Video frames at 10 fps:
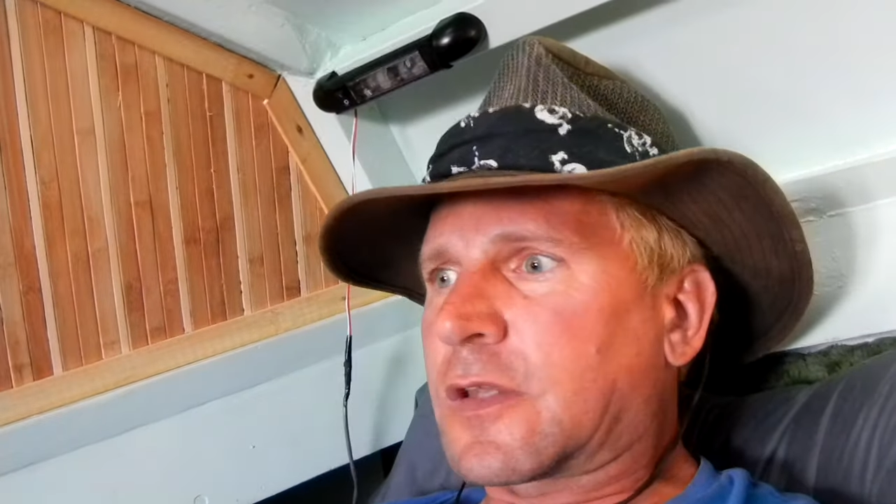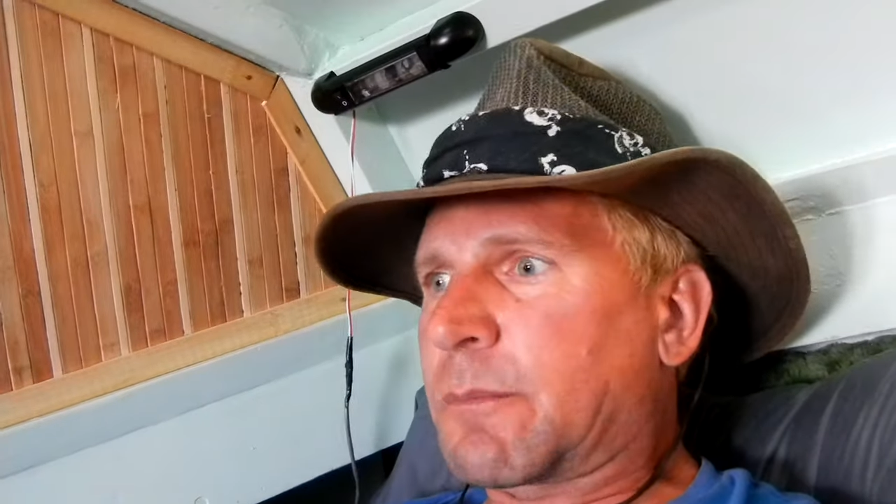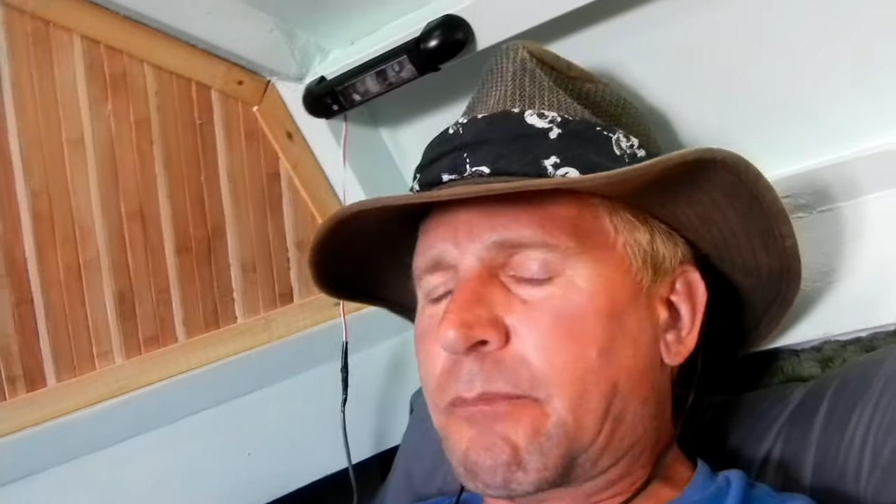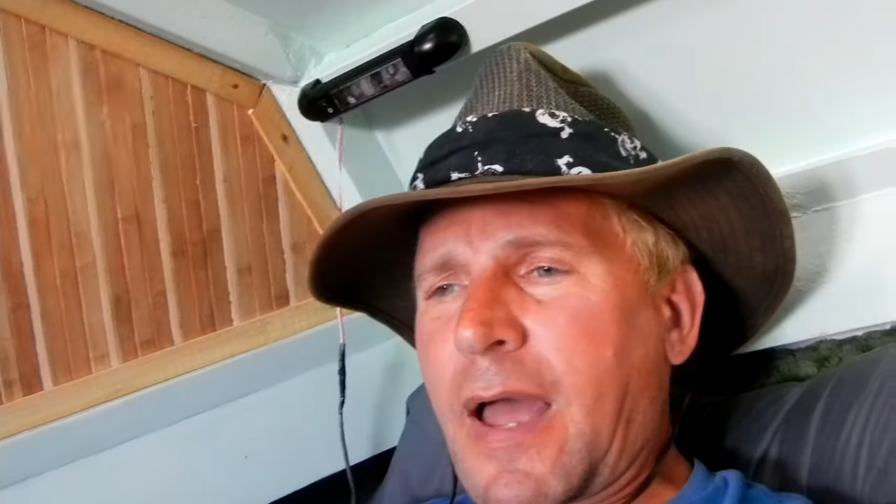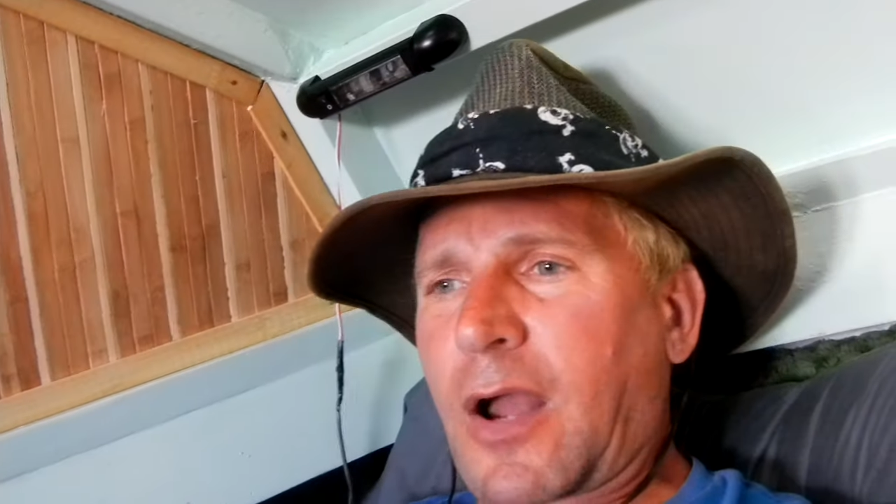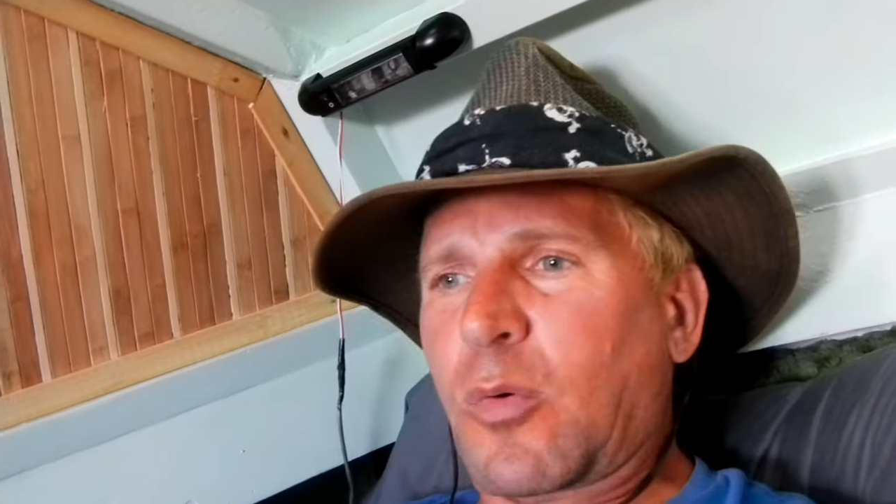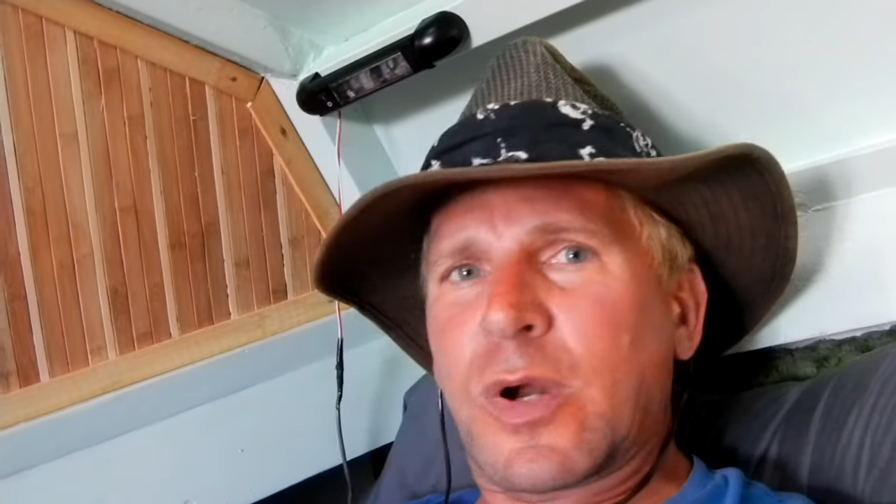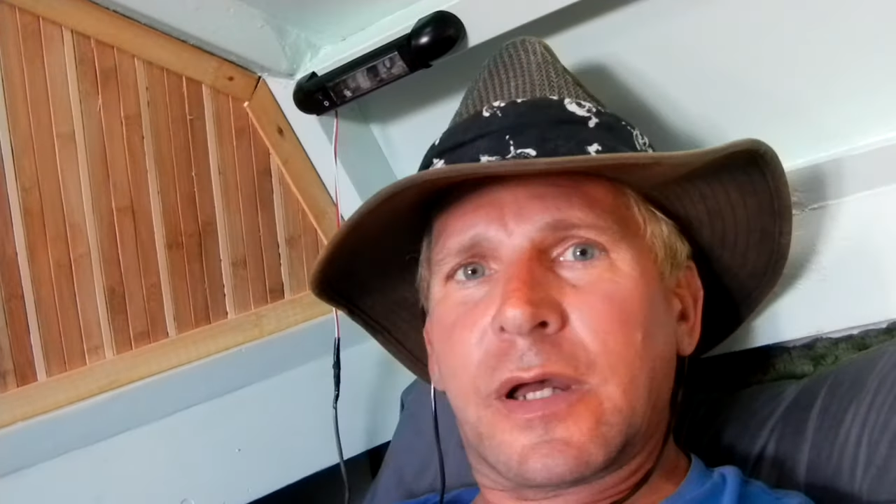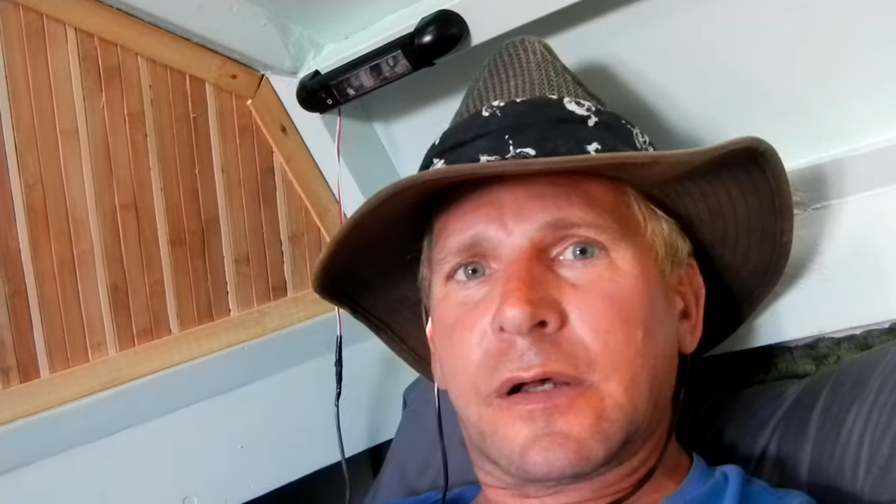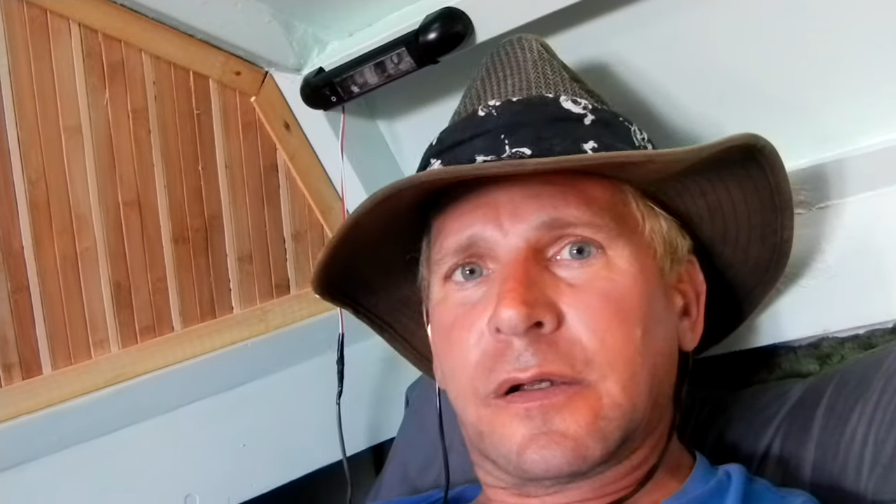humpback
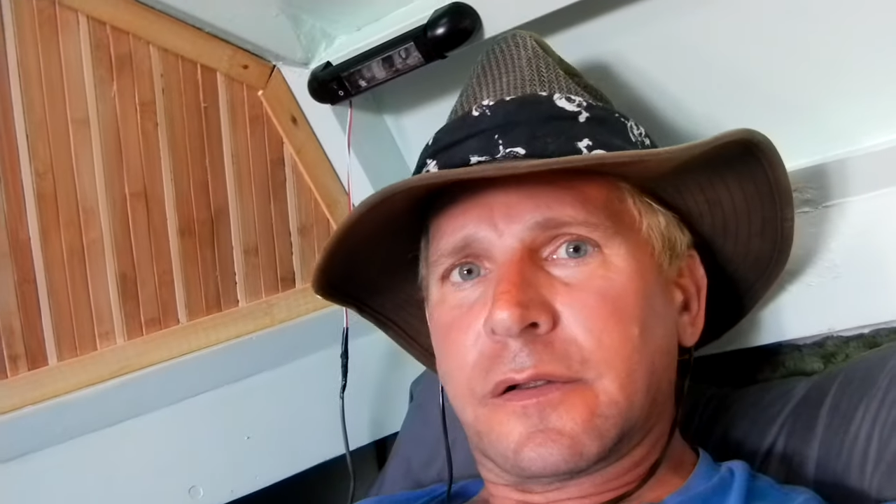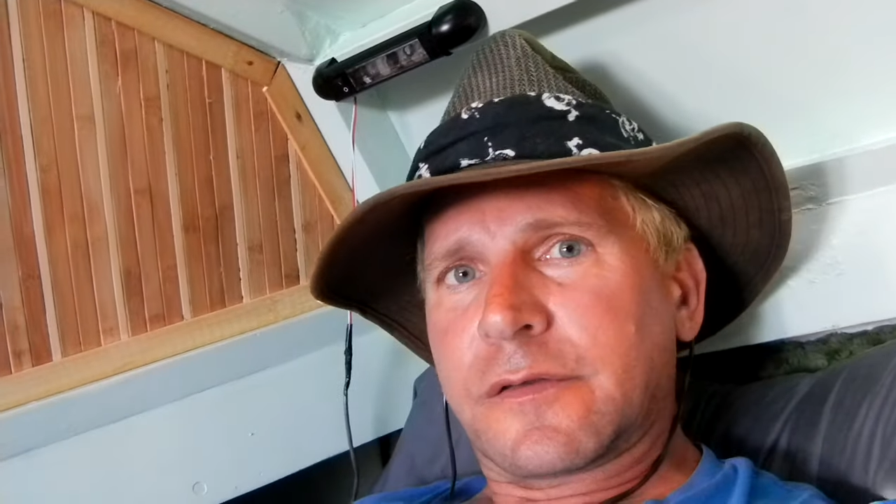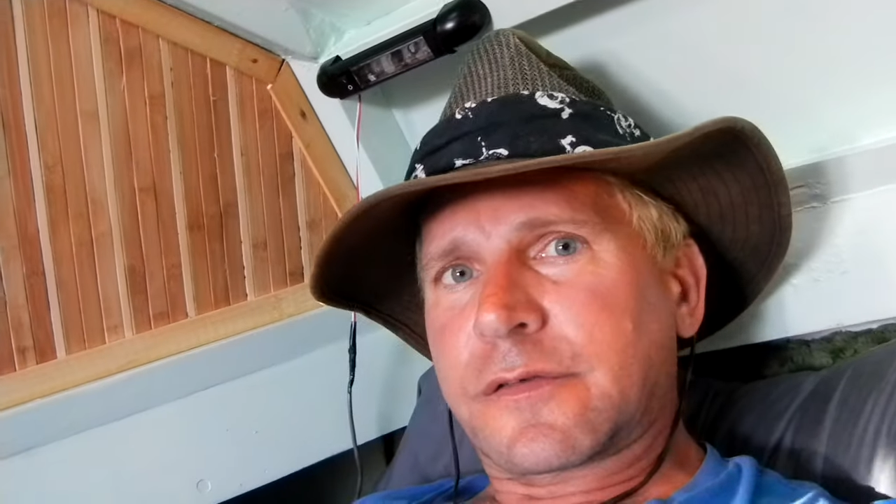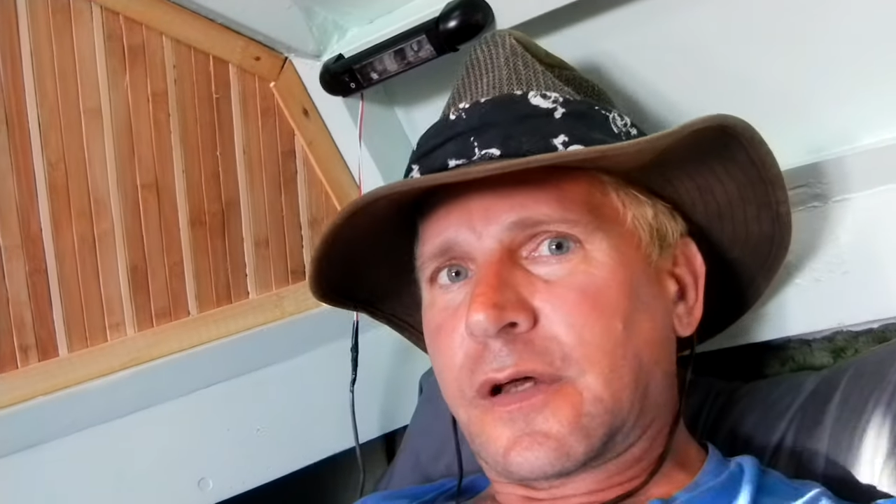whales,